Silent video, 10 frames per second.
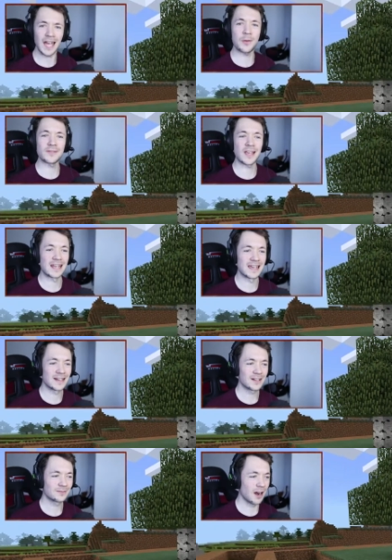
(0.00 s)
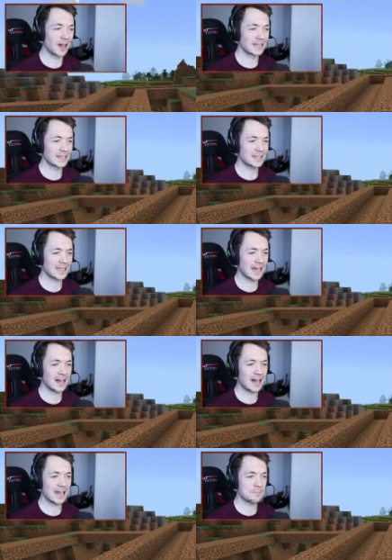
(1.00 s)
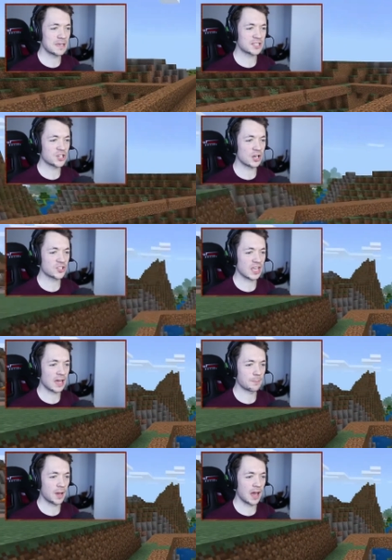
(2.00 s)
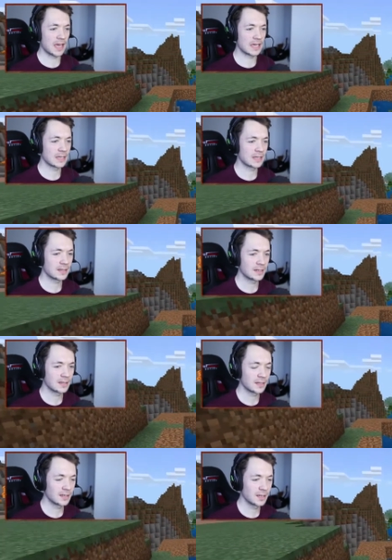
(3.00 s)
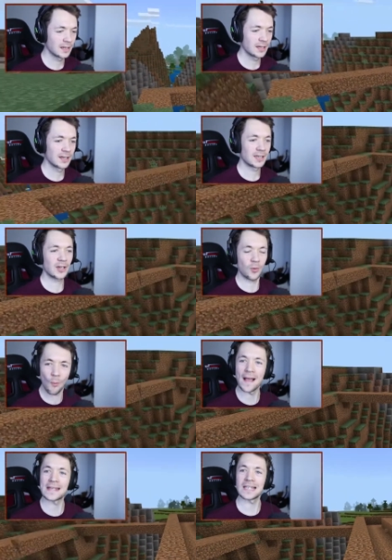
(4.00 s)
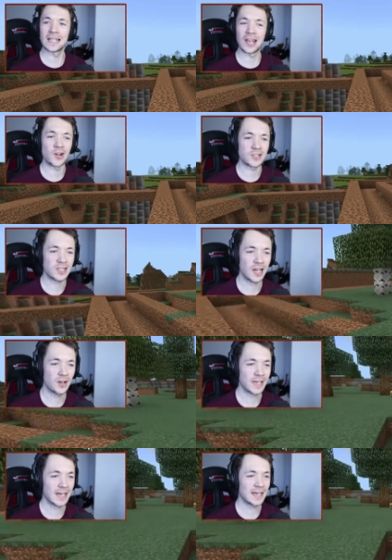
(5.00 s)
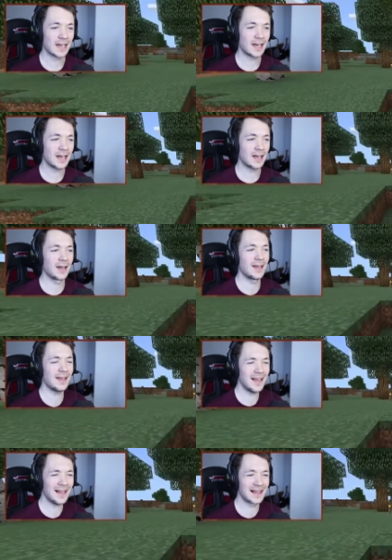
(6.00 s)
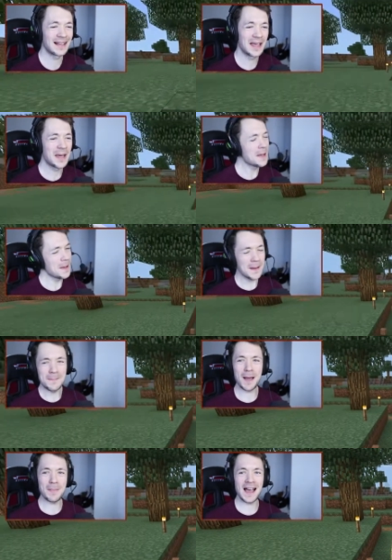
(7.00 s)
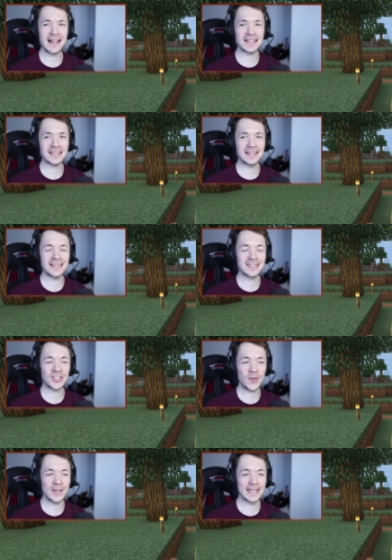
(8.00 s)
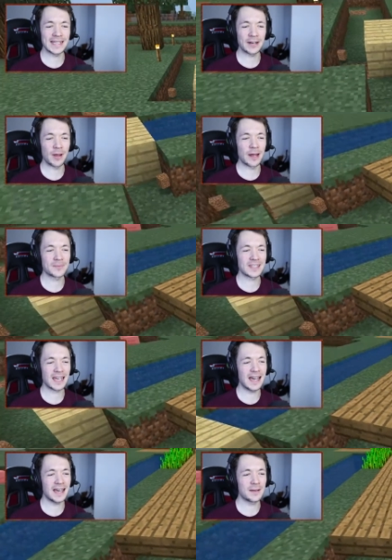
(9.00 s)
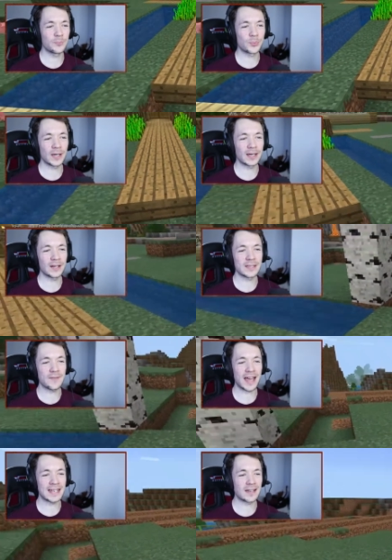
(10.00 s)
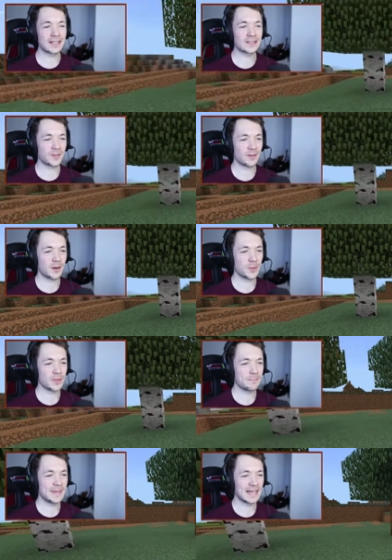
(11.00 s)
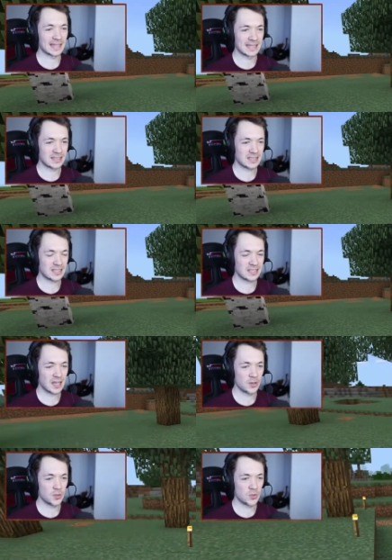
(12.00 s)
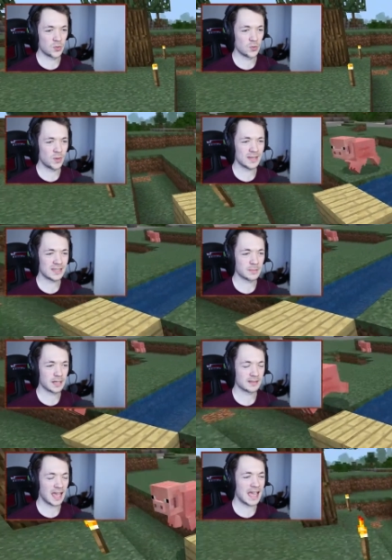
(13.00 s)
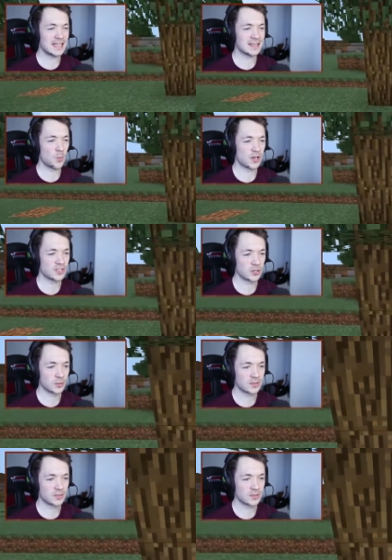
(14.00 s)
We've done it. Right. Yeah, I misjudged that by quite a lot. Okay. Uh, my bad. Totally going to own up to that. But on the other hand, now I need to figure out what the middle is. So what is the middle? It's eight, then one, two.